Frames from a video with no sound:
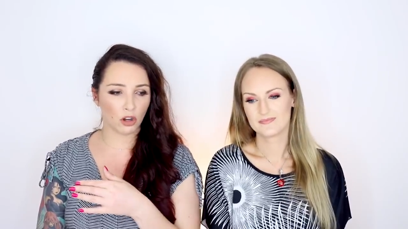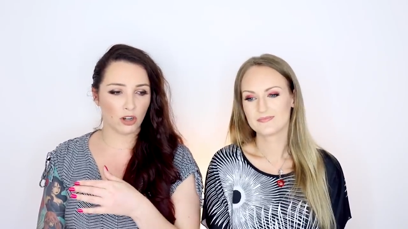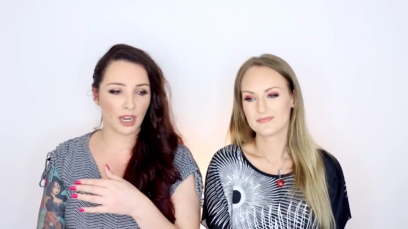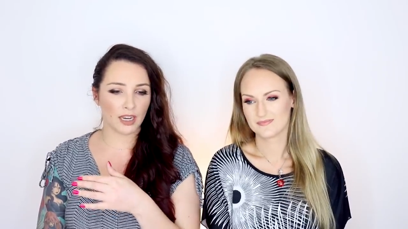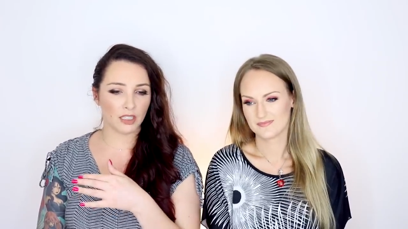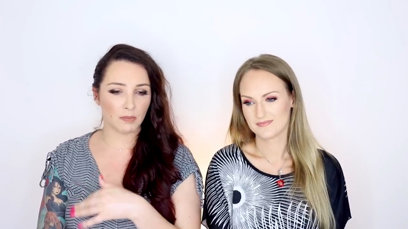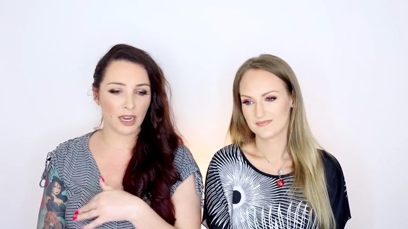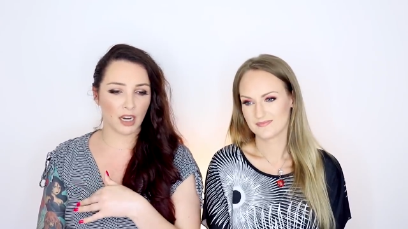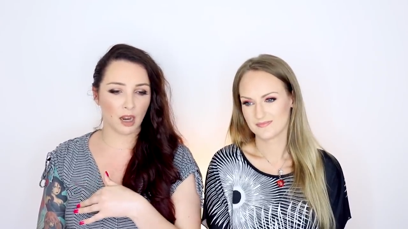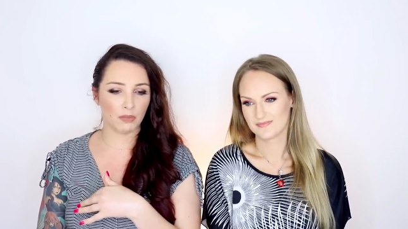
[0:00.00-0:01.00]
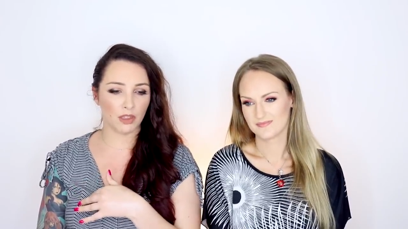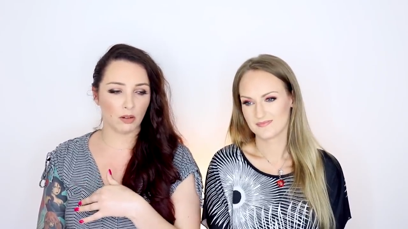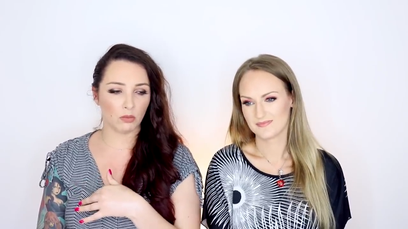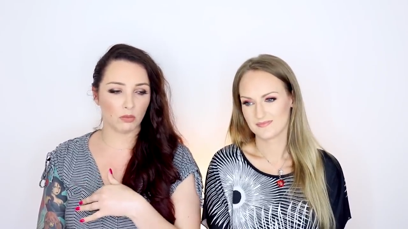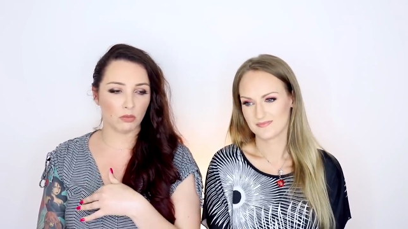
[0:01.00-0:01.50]
Speaker 1: showcase makeup
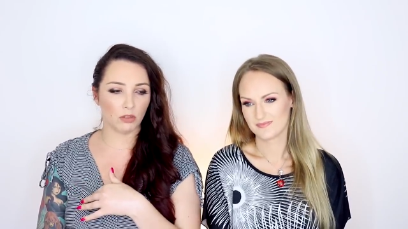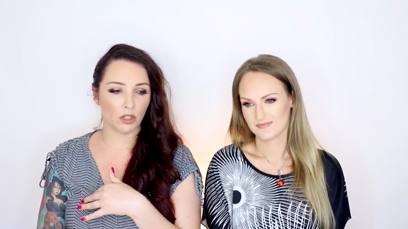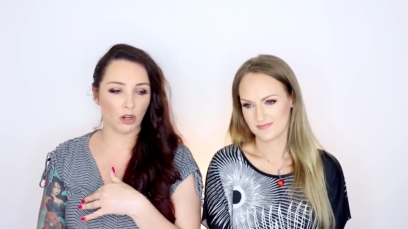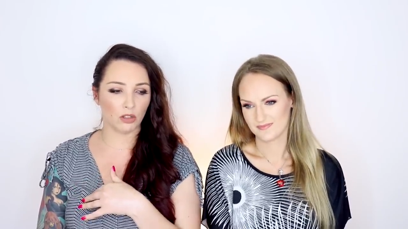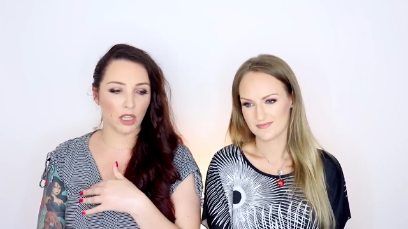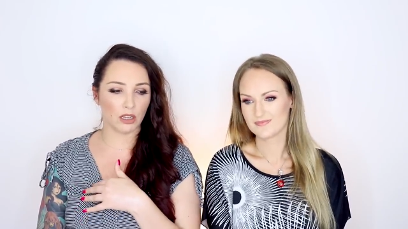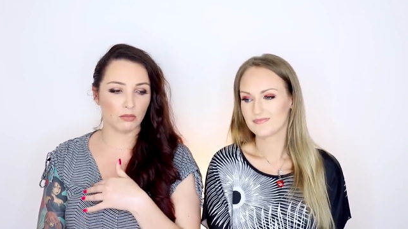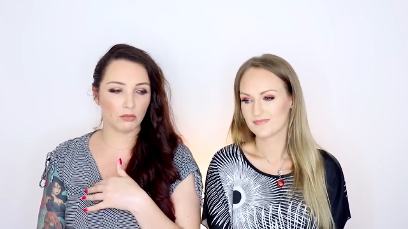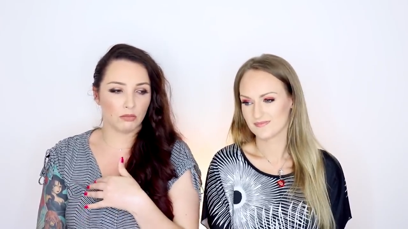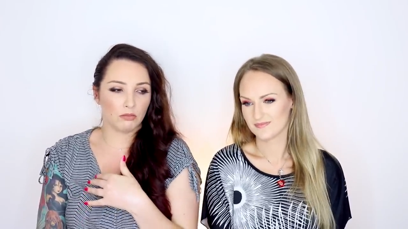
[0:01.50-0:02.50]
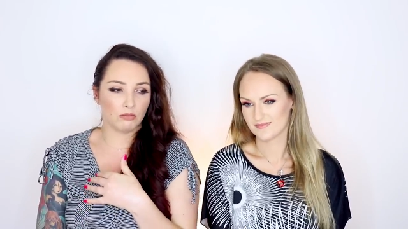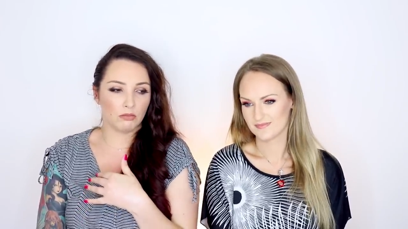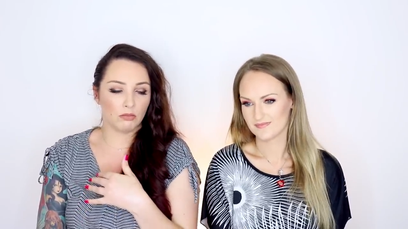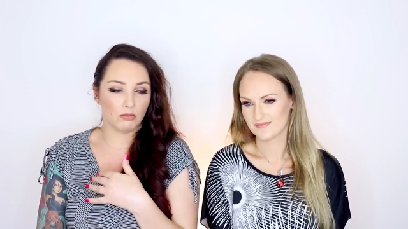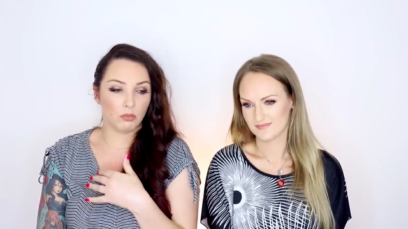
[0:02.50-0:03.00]
that, you know, that
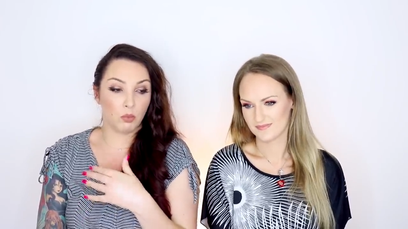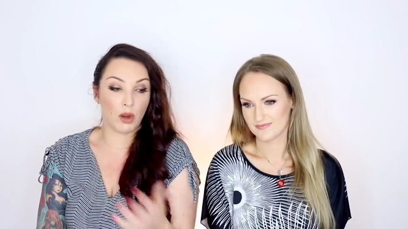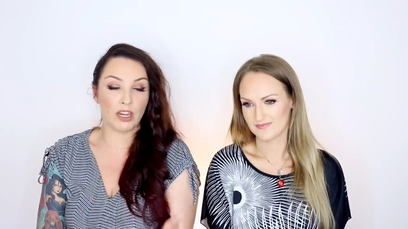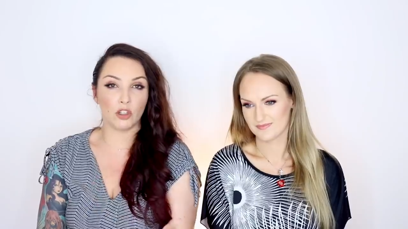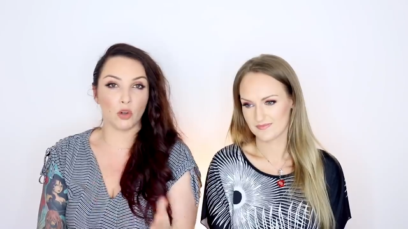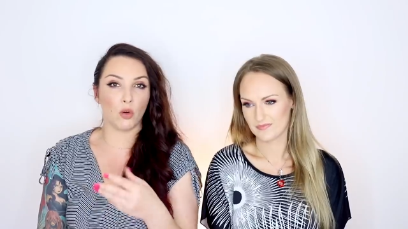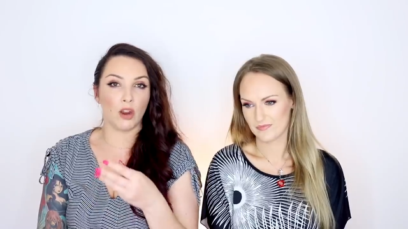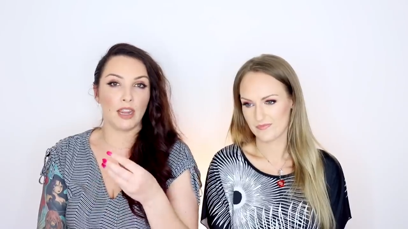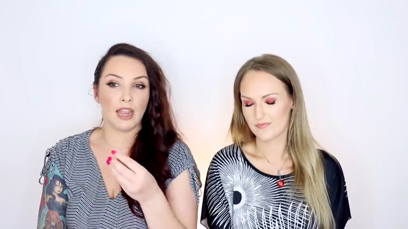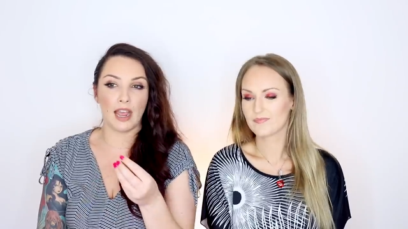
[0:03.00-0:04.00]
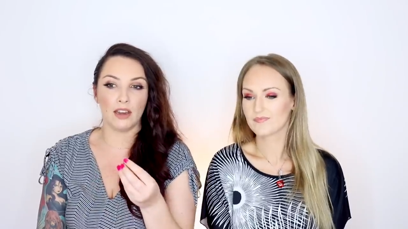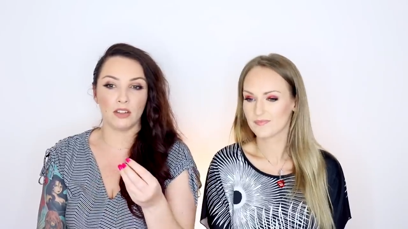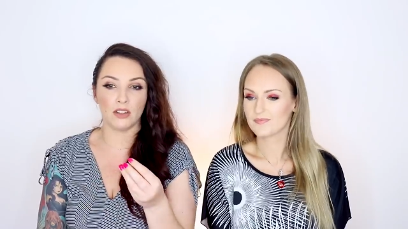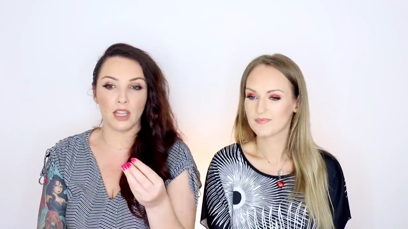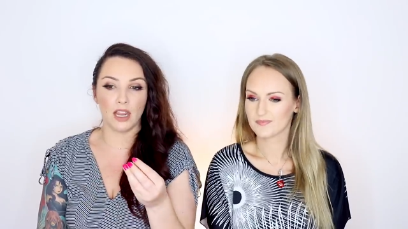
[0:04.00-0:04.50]
we enjoy
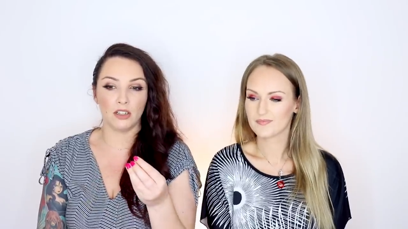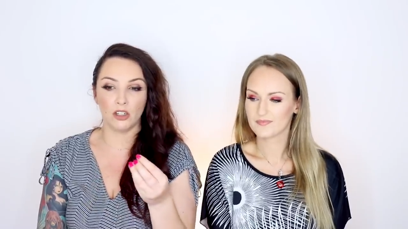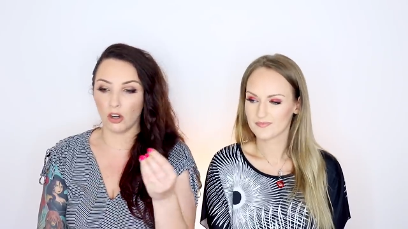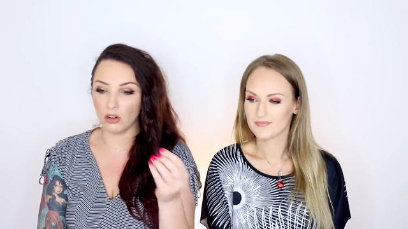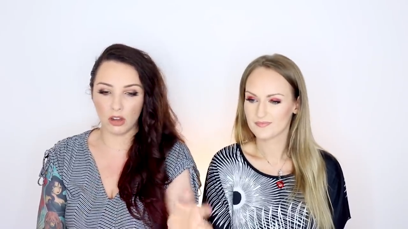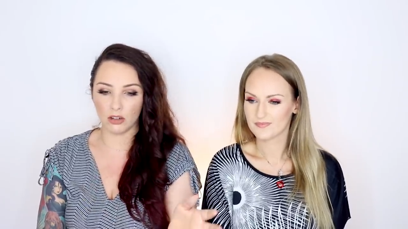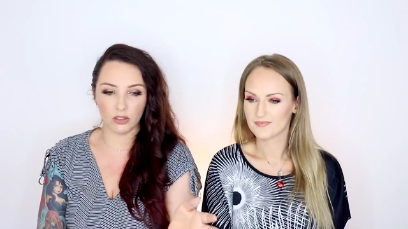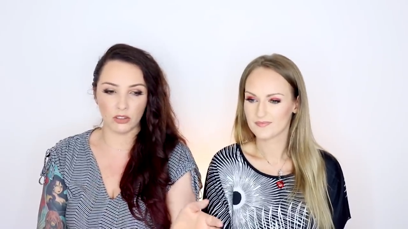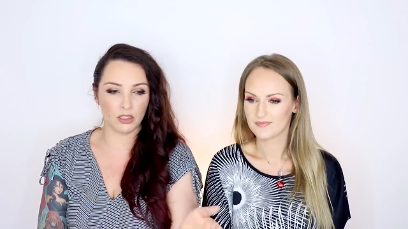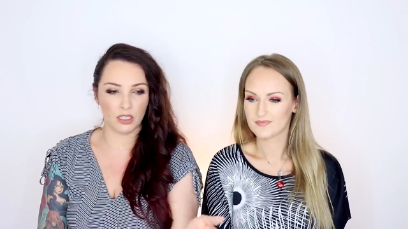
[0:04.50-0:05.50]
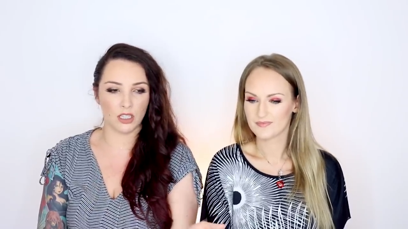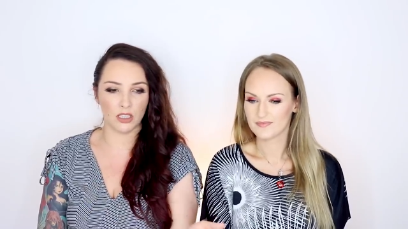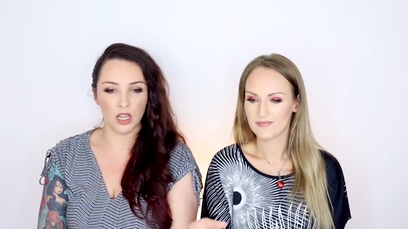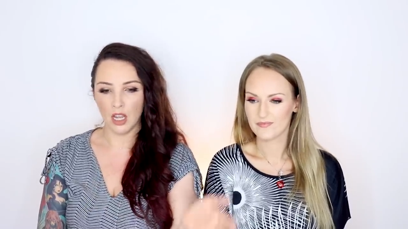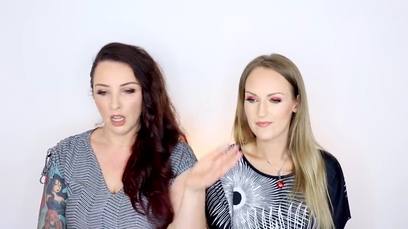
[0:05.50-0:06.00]
and that, you know, oh, this
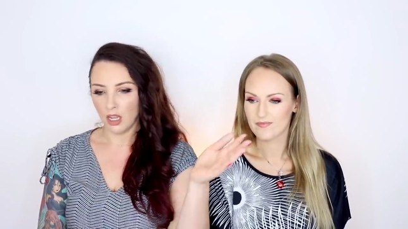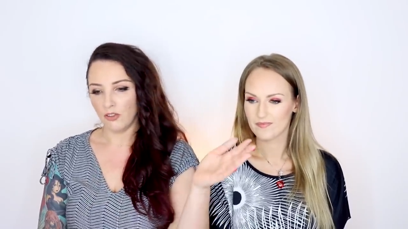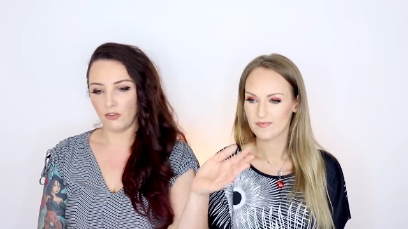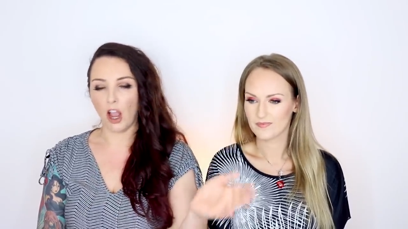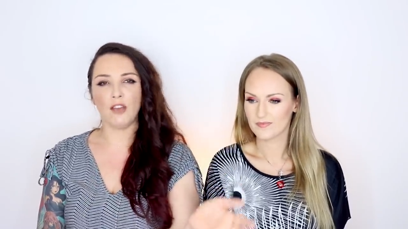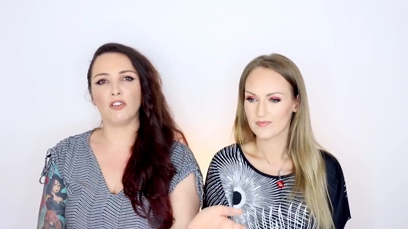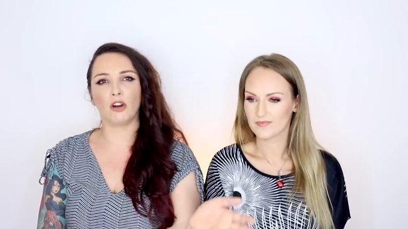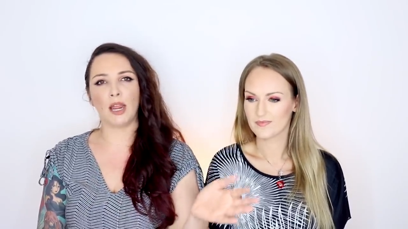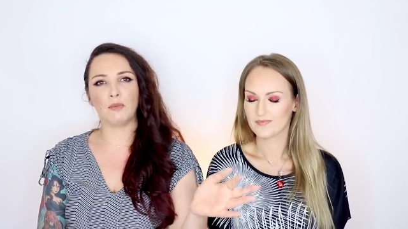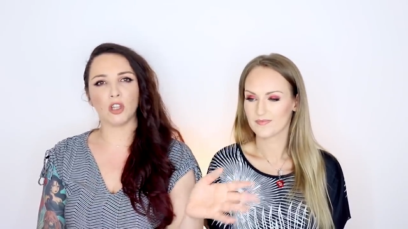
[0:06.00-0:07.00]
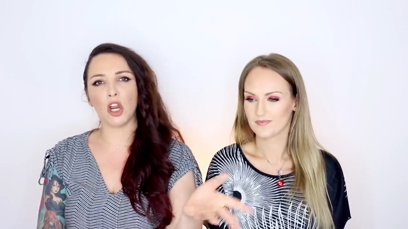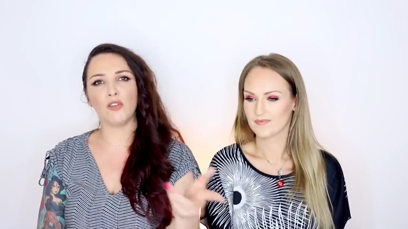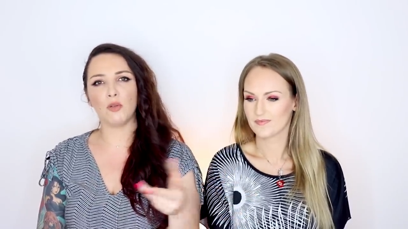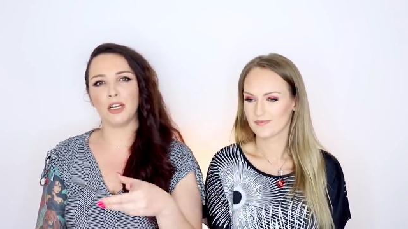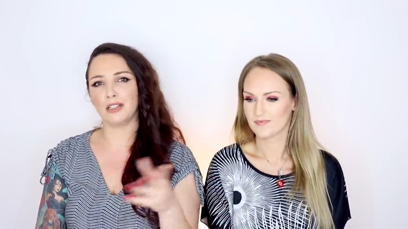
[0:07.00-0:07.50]
is five grams
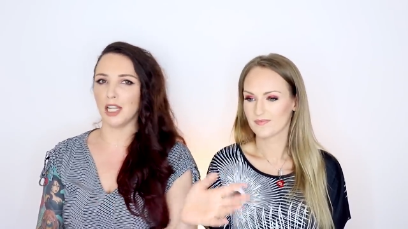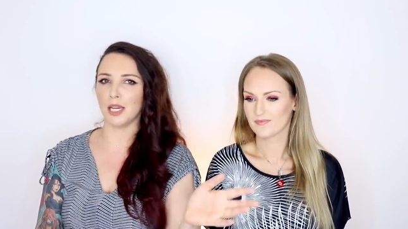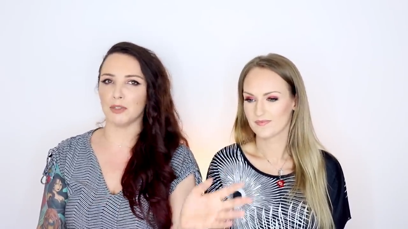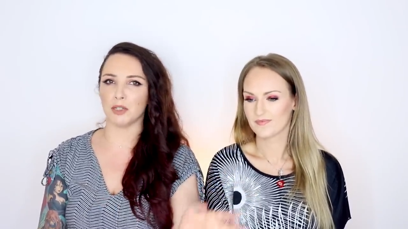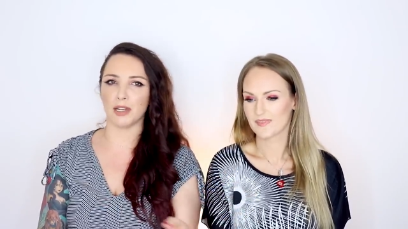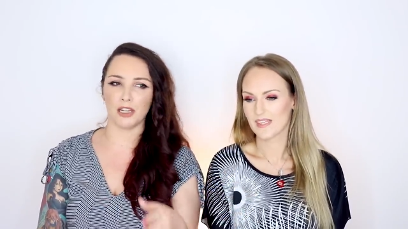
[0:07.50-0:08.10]
over what it claims to